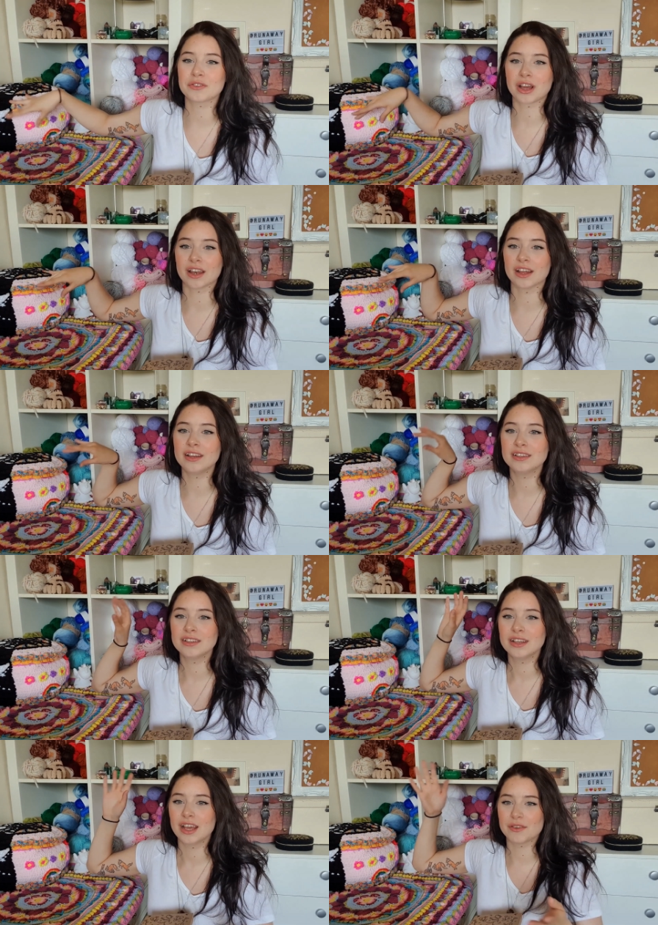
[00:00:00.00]
of colour
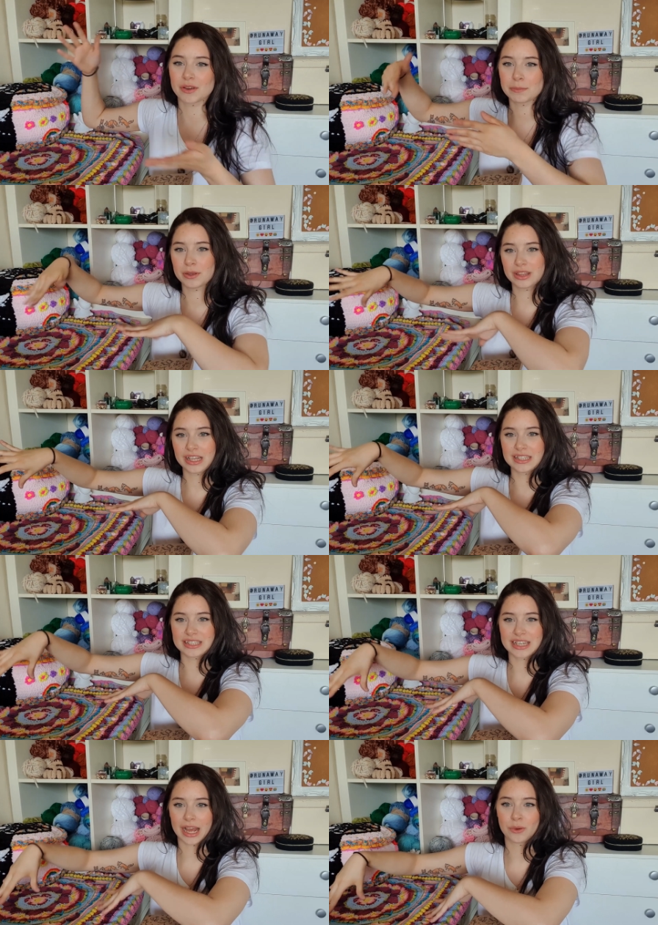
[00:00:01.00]
if I put things
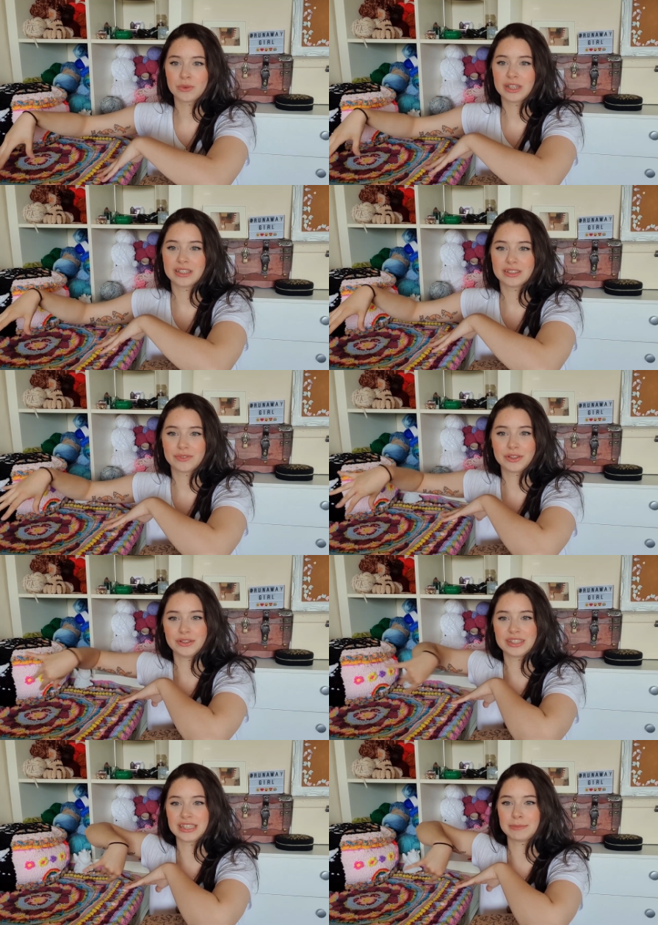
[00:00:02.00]
down it, for you
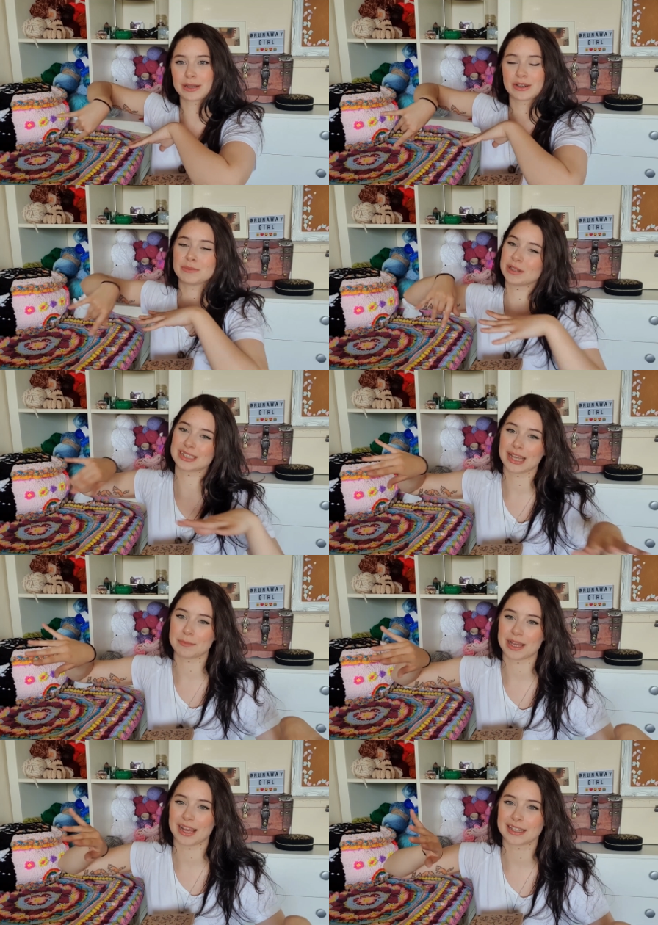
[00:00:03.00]
to see the background, it might just get a
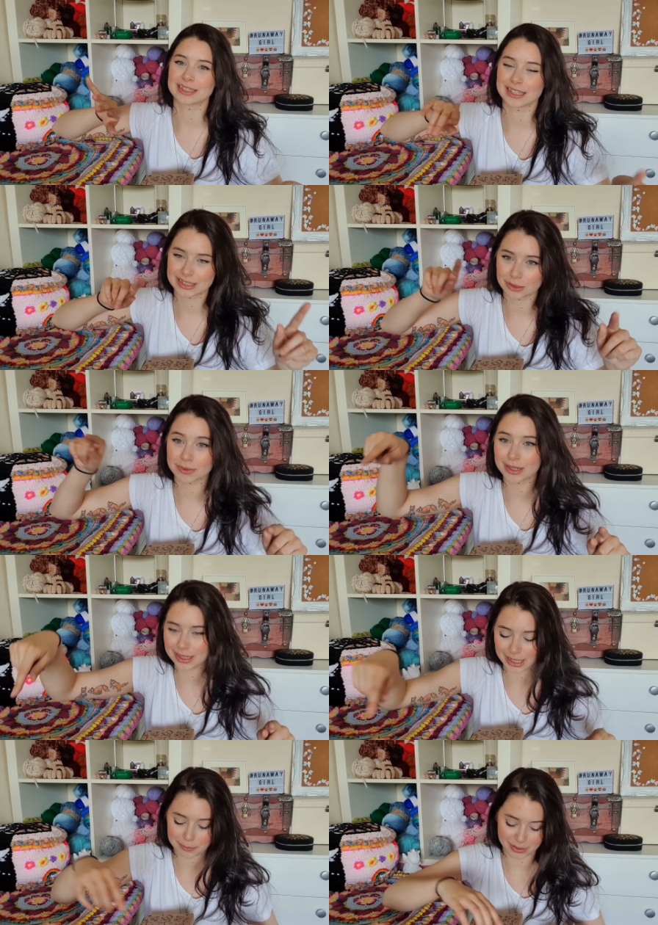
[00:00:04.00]
bit hectic. So I'm going to
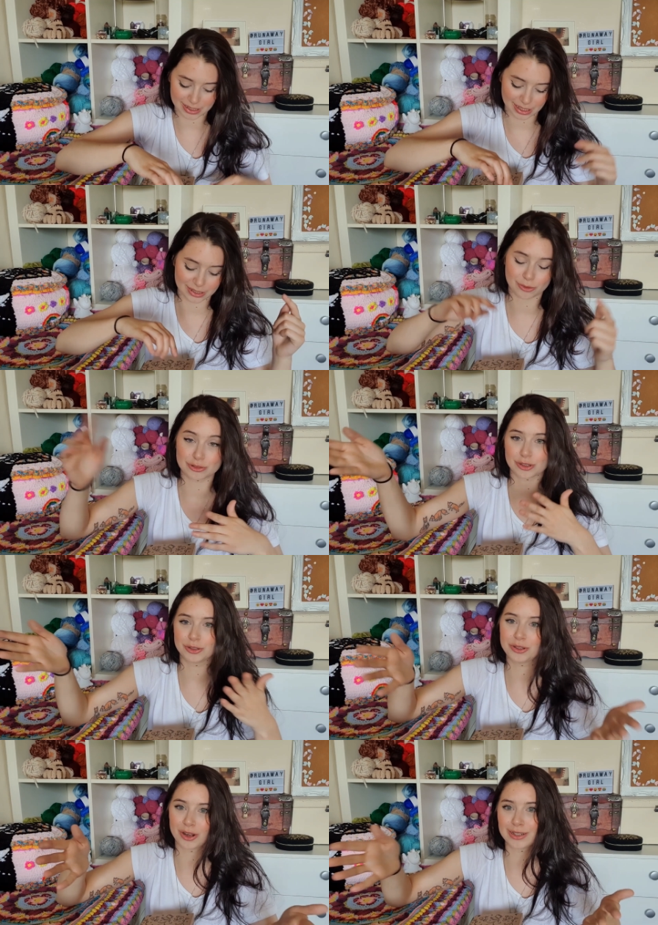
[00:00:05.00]
keep it and then I'll show
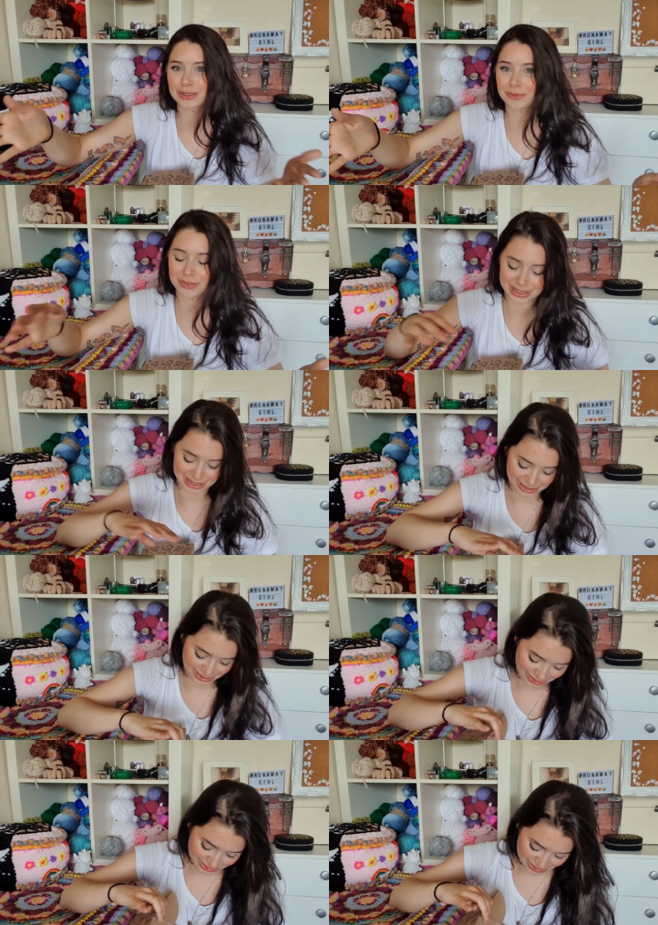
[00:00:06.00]
you guys, obviously.
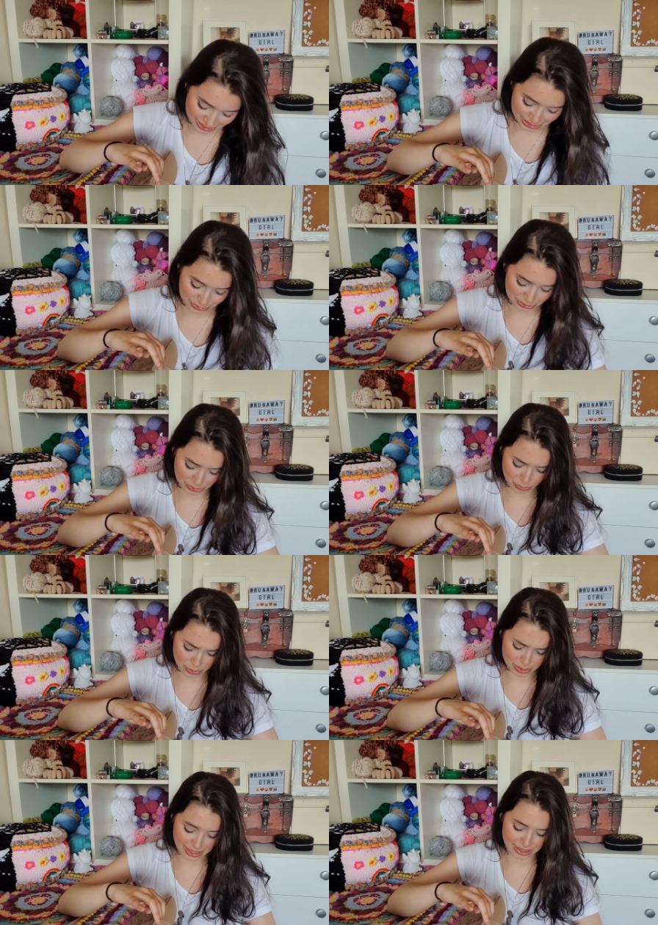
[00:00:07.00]
To do it. Oh,
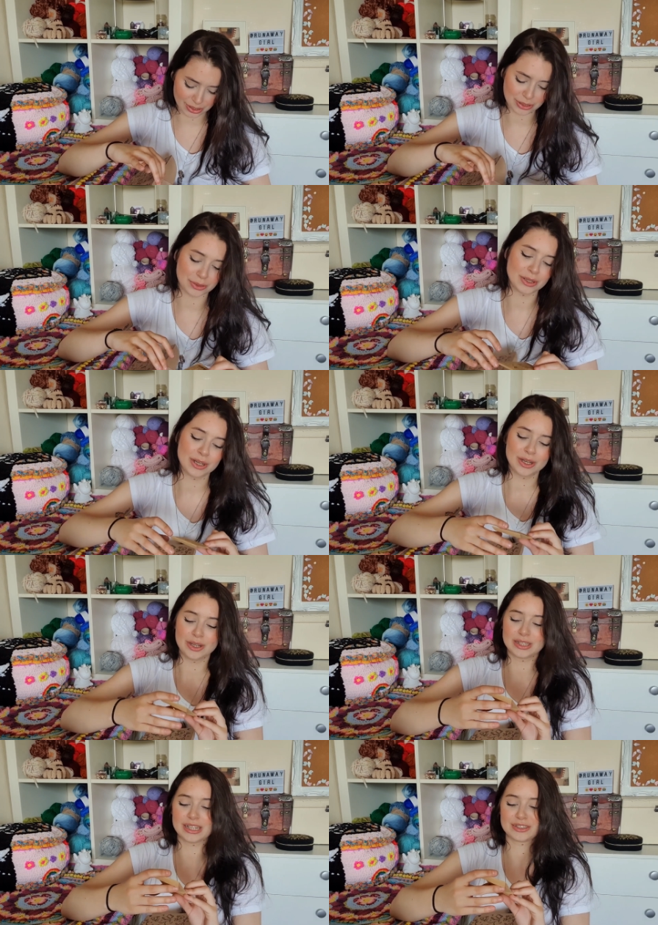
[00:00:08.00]
hello.
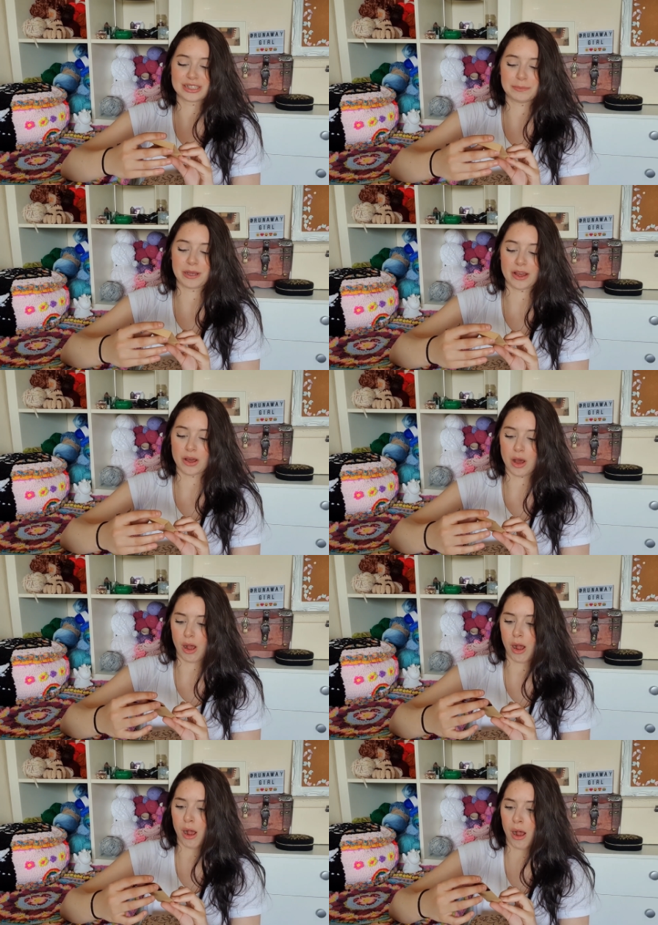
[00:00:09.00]
There is
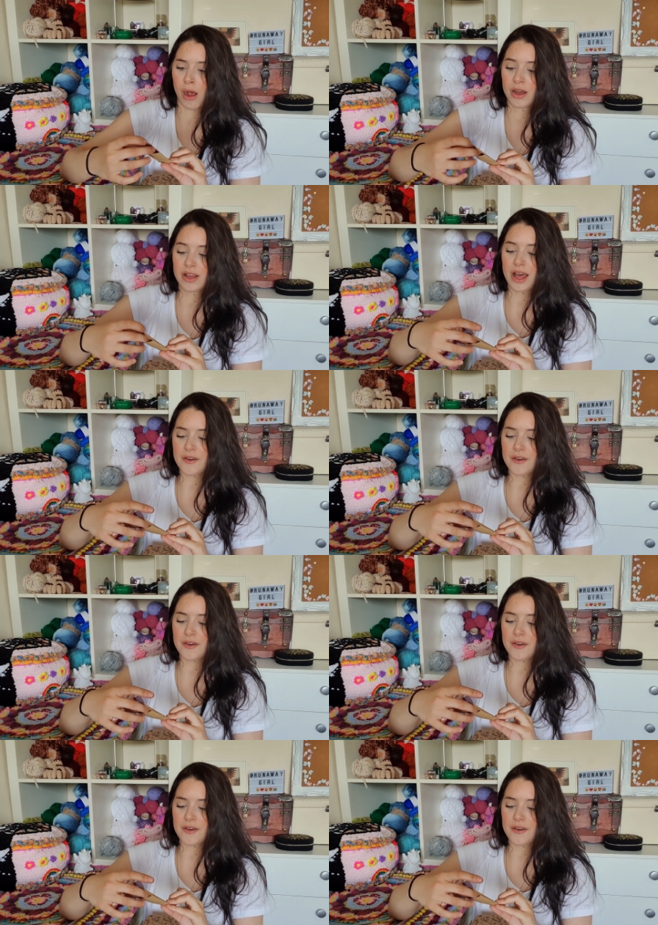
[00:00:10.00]
a,